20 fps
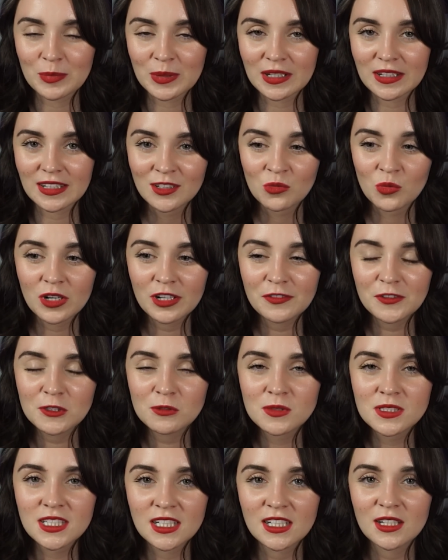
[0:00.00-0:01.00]
but what if you
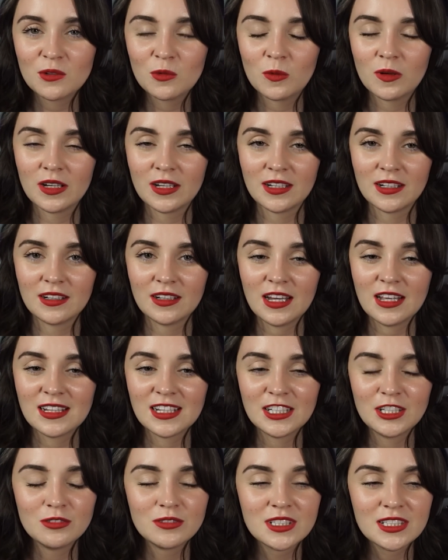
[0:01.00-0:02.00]
didn't win and
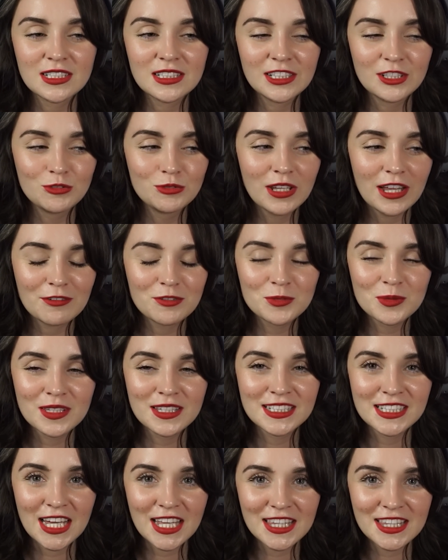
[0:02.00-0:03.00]
then you didn't you left
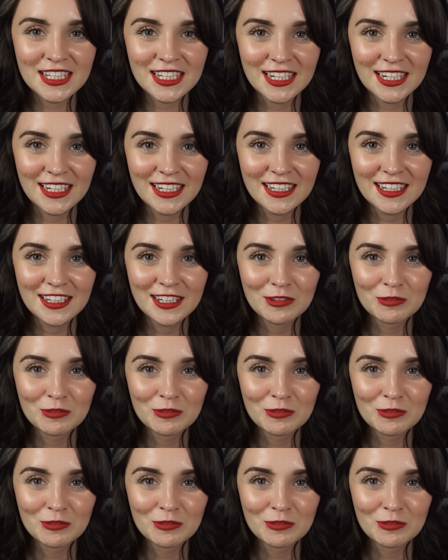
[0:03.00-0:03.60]
with nothing?